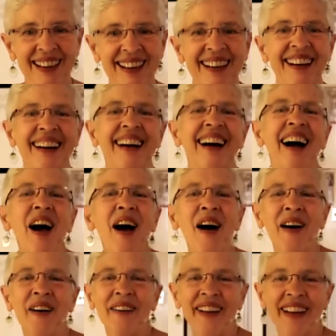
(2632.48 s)
Okay.
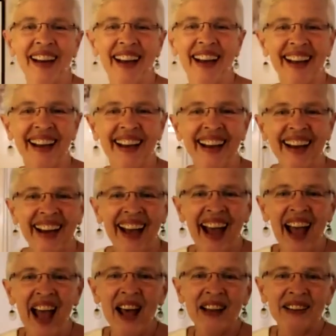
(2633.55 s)

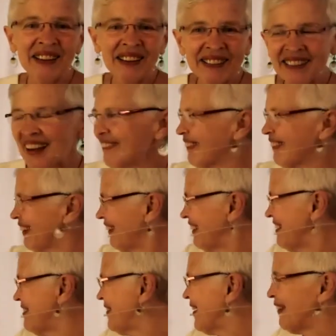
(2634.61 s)
It looks like we're
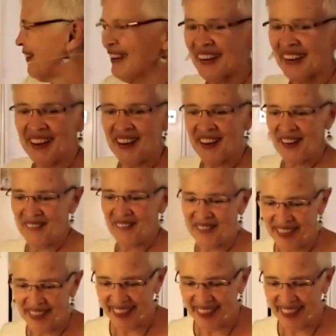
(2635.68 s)
going to be okay here.